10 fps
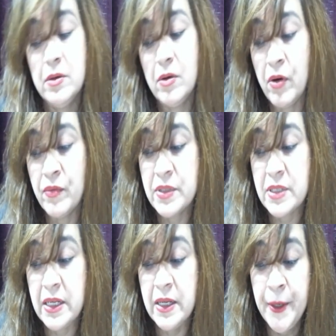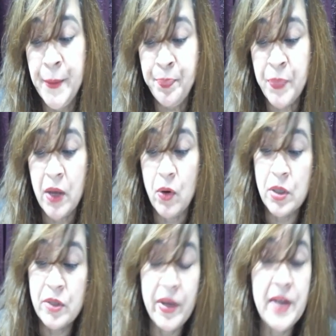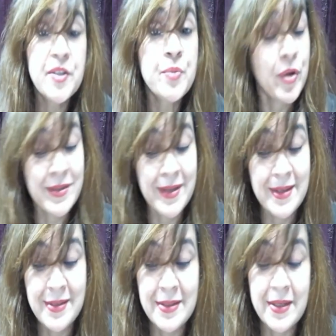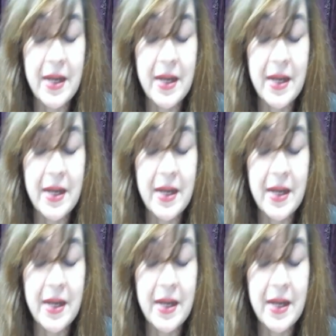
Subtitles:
obviously all the various processes,